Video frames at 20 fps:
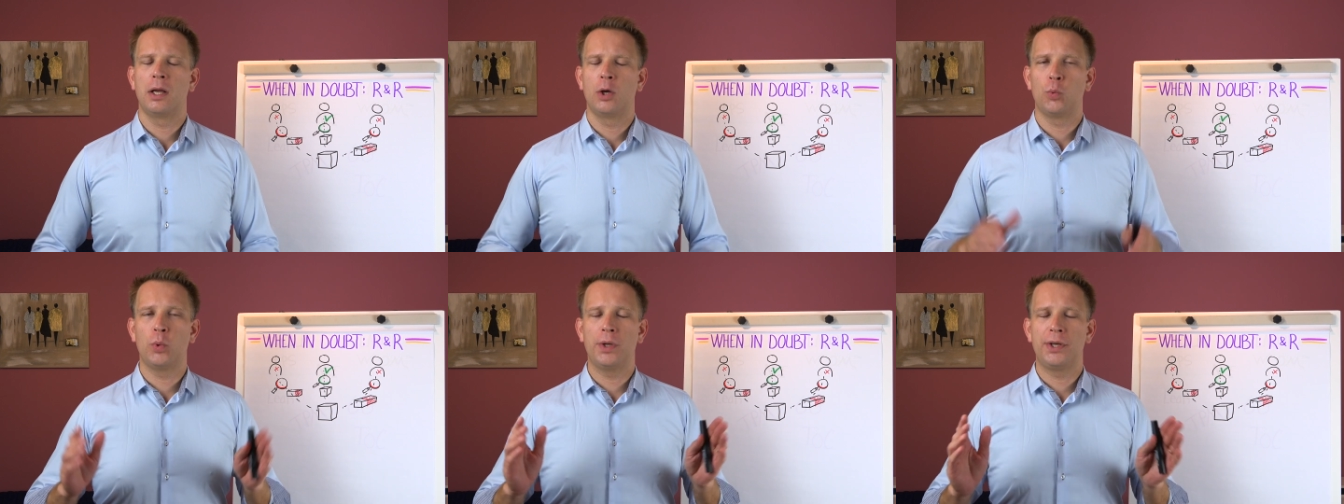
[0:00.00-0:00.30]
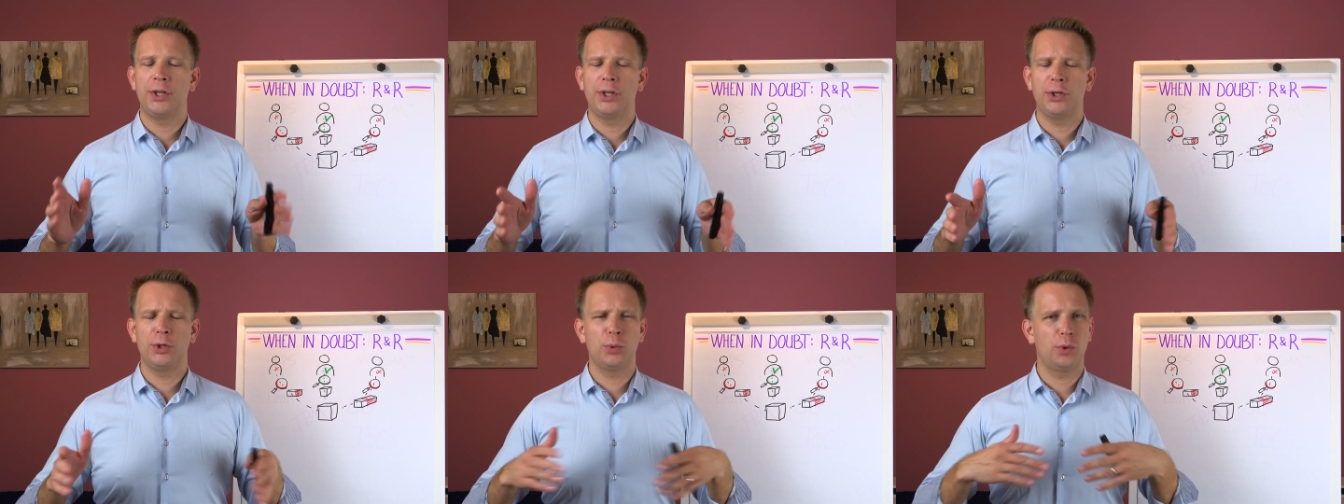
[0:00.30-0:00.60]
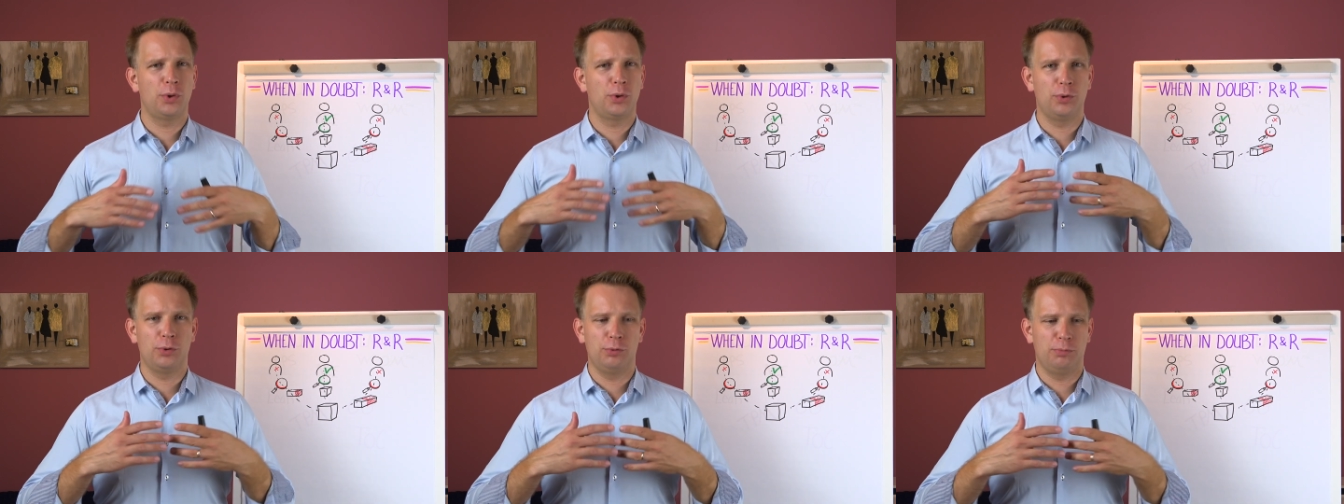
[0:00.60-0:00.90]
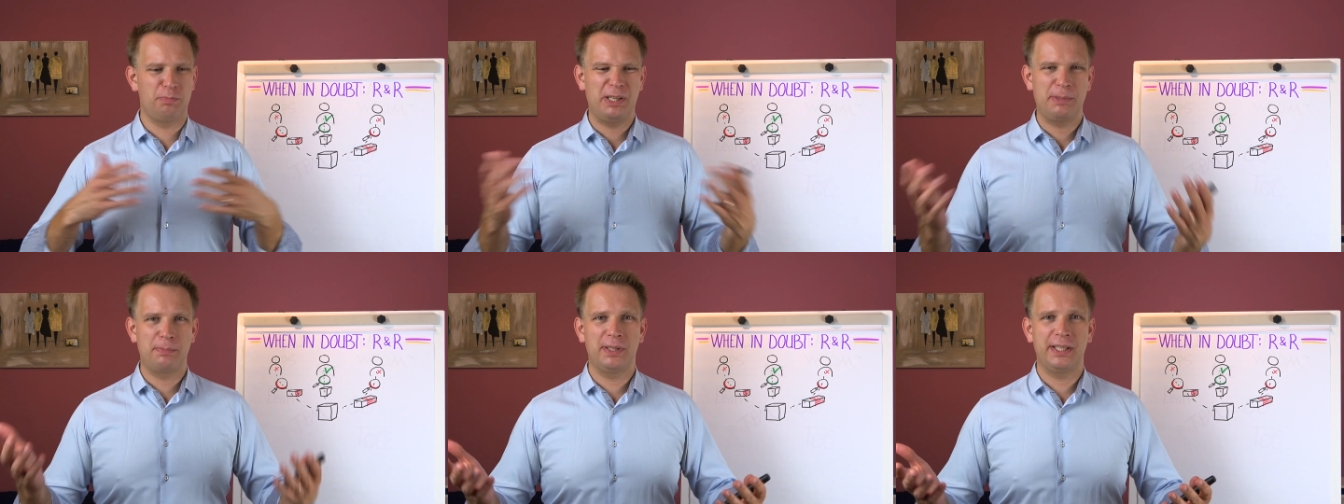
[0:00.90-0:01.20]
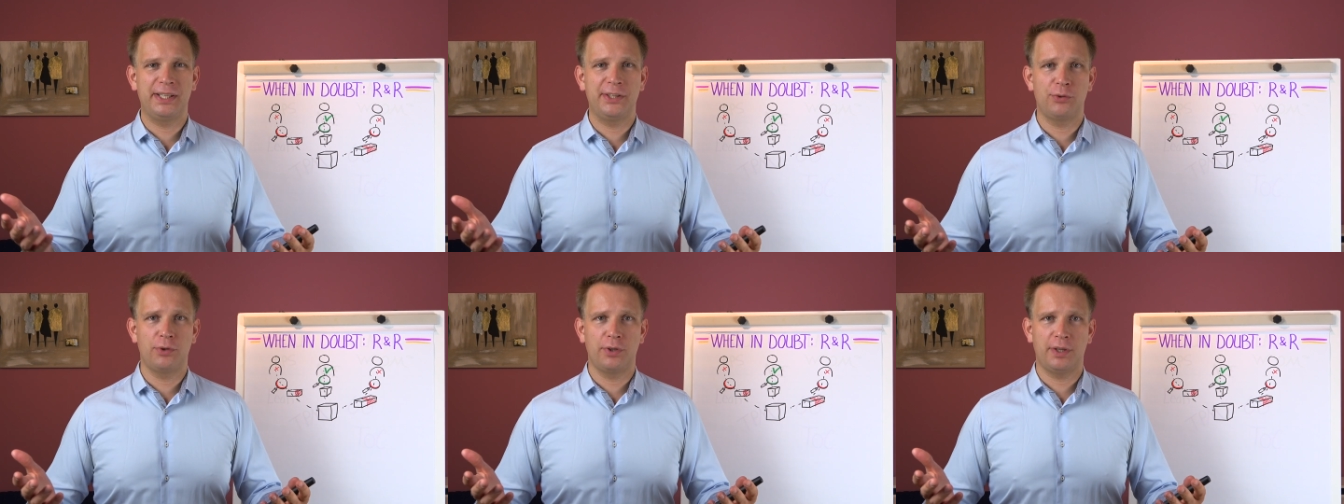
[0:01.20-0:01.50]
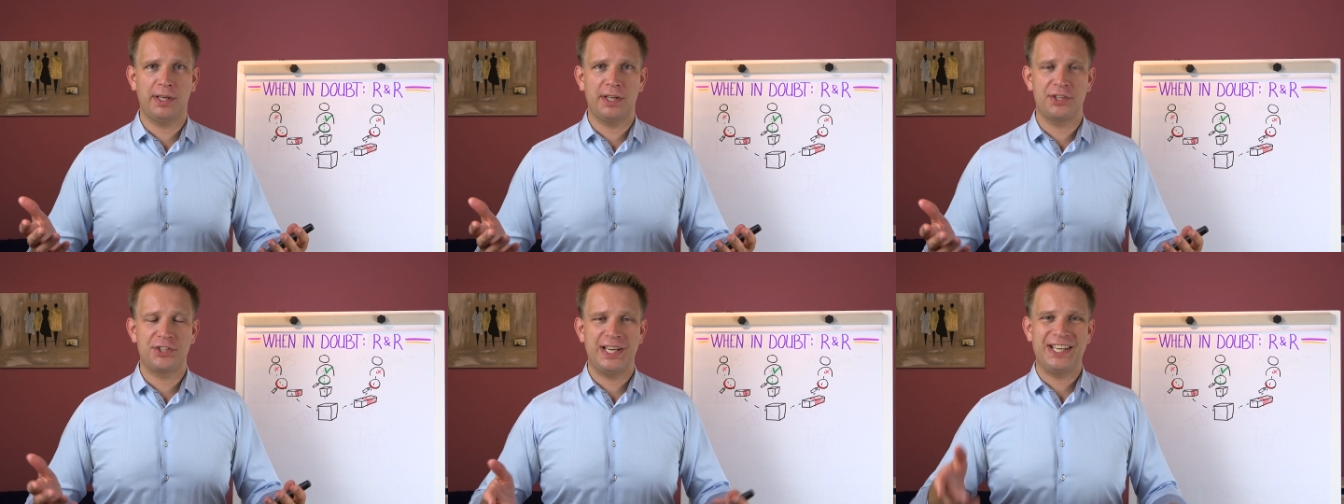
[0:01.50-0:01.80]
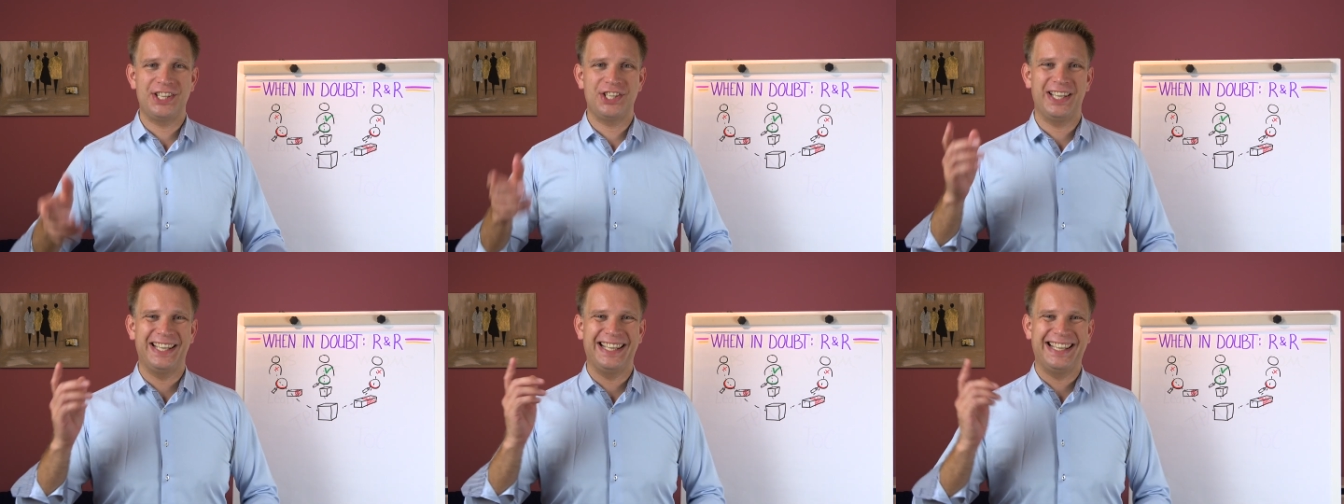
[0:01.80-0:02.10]
When you or people in your
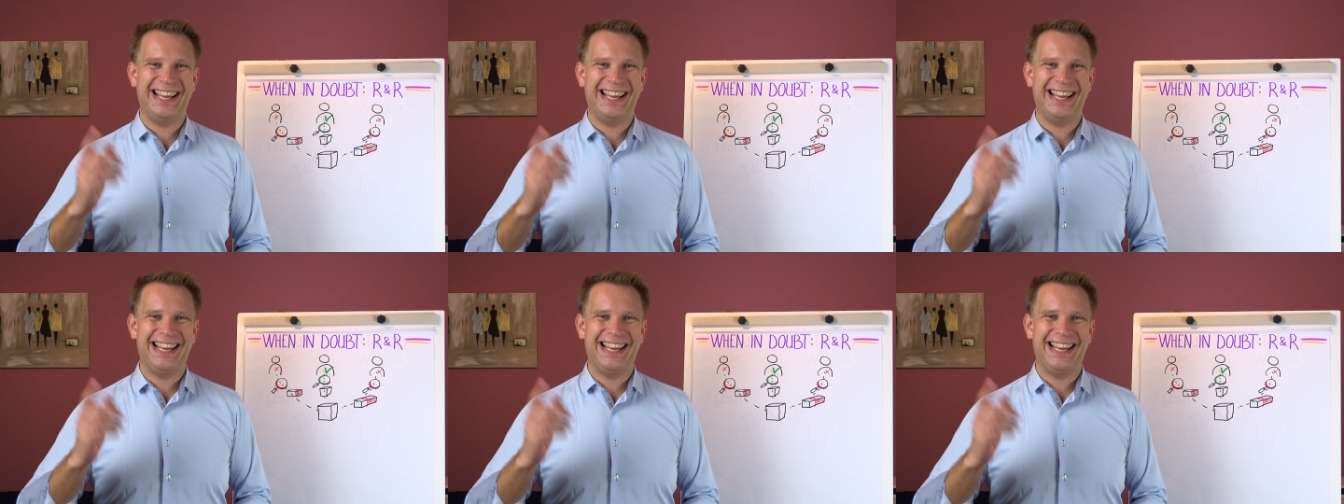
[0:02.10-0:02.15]
organization